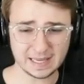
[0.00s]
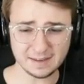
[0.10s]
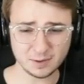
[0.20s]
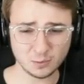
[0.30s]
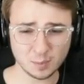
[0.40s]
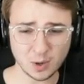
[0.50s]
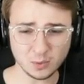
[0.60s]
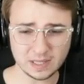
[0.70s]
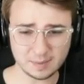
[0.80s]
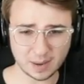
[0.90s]
even
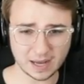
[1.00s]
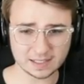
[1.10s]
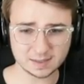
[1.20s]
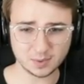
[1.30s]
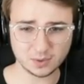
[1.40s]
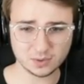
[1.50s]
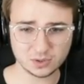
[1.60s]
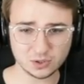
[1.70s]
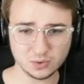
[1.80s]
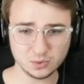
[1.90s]
remotely
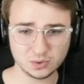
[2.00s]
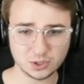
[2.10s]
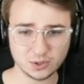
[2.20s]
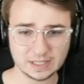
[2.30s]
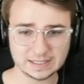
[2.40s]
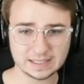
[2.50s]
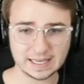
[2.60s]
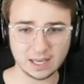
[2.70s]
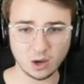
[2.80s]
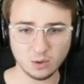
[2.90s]
possible to turn this
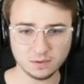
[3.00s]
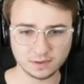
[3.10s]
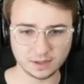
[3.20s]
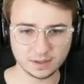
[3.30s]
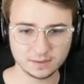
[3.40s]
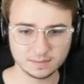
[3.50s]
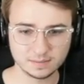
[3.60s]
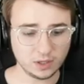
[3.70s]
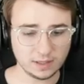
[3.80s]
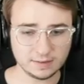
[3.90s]
thing over.
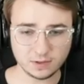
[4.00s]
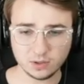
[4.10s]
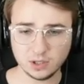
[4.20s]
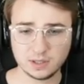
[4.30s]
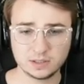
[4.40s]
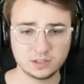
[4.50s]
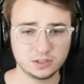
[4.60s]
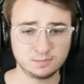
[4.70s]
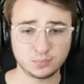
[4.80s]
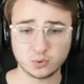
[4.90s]
Oil level
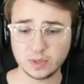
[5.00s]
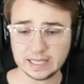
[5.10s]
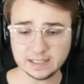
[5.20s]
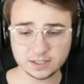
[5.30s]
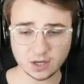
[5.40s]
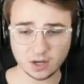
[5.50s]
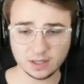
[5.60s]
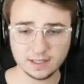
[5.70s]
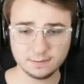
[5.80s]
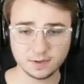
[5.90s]
looks pretty
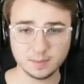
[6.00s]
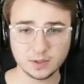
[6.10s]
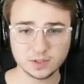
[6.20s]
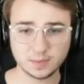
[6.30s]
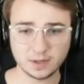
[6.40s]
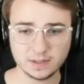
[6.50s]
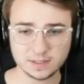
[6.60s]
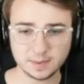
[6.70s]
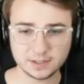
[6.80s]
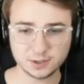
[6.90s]
solid for the most part.
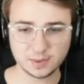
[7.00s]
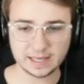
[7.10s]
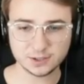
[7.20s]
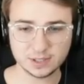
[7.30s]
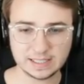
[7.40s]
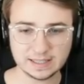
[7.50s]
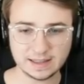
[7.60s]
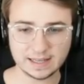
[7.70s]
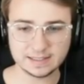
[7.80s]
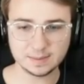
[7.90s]
Let's make sure we actually
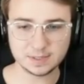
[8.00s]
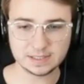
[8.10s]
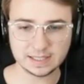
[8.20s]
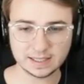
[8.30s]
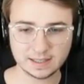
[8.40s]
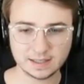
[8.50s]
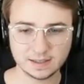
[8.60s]
get that dipstick